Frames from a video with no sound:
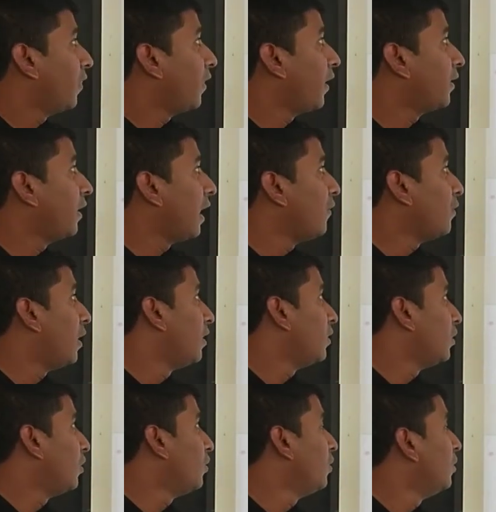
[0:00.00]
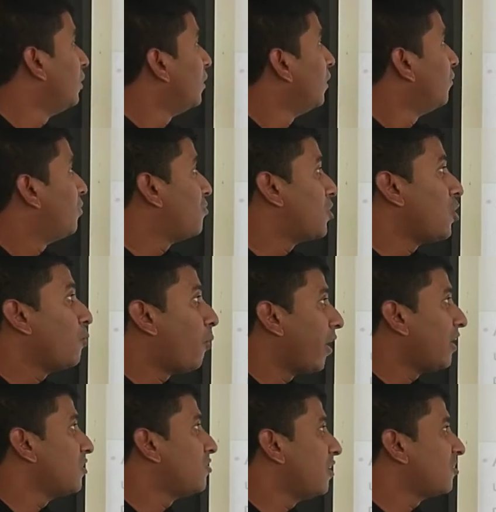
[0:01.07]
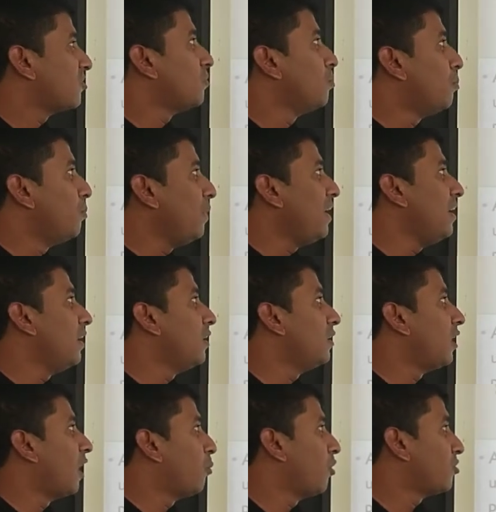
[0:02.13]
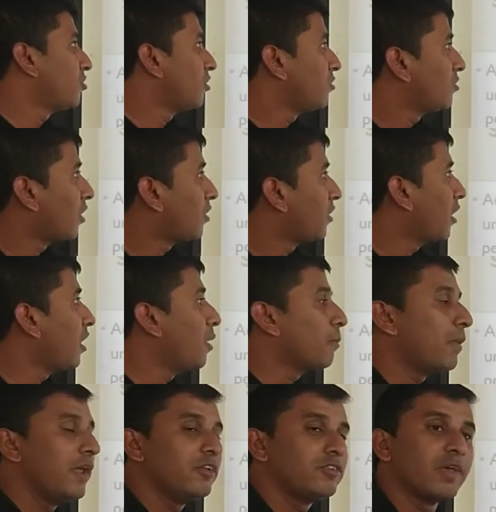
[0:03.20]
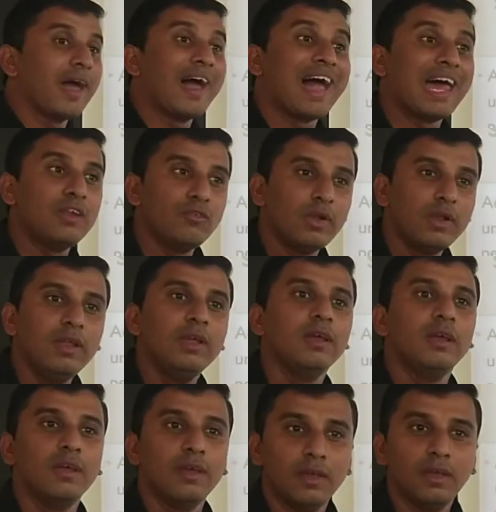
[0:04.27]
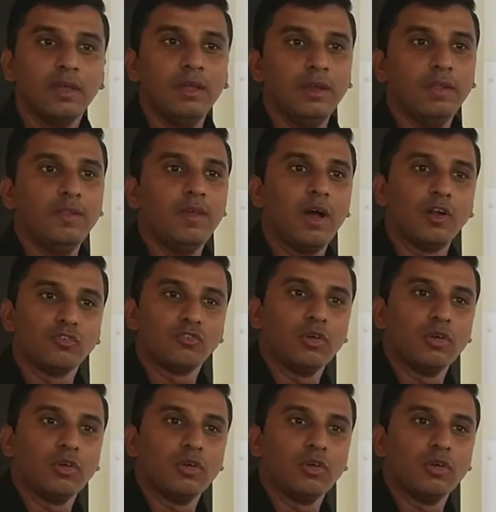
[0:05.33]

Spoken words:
that gave 15.6 million abortions are taking place annually in India. Also,